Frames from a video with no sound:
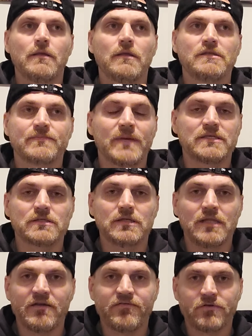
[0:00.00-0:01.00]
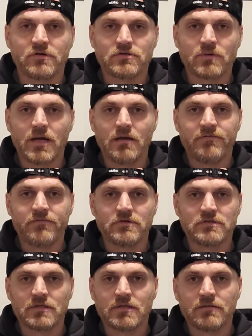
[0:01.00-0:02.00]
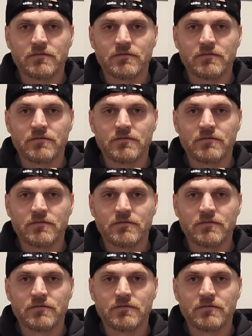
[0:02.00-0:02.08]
especially in that first round, first uh,